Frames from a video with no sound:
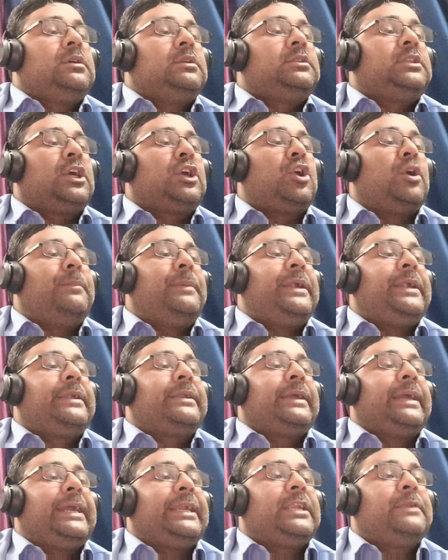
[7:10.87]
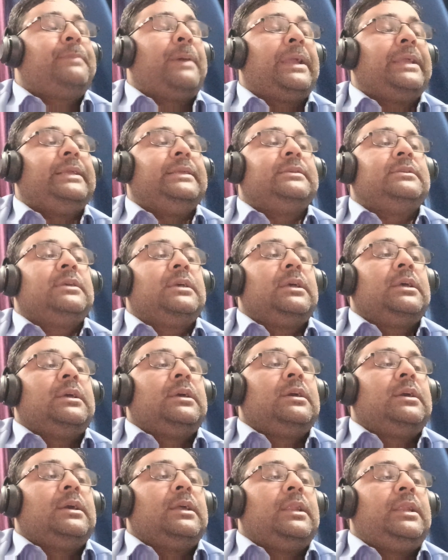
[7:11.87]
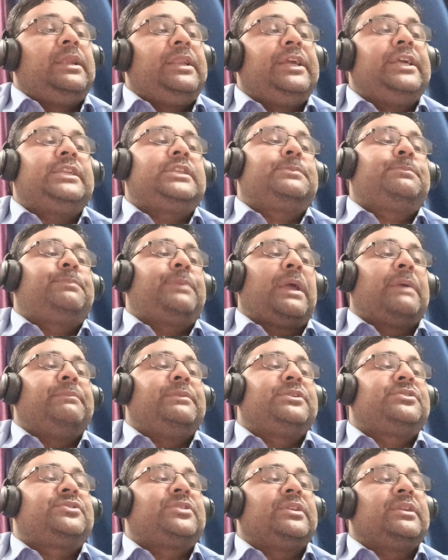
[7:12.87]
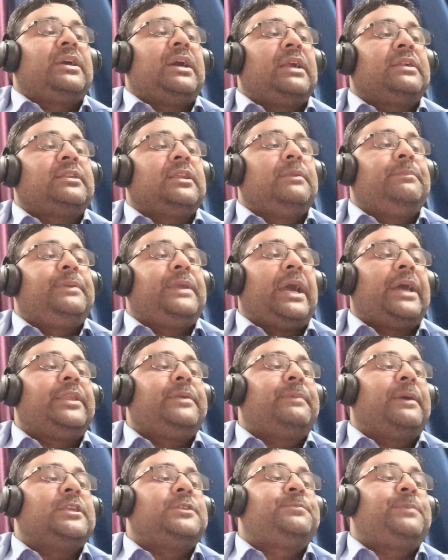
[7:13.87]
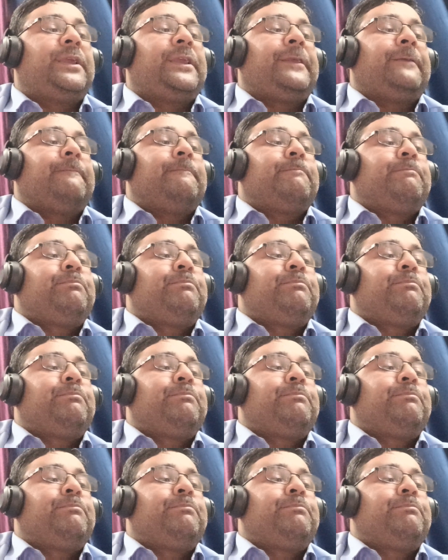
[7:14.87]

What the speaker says: the government headed by late Prime Minister Atal Bihari Vajpayee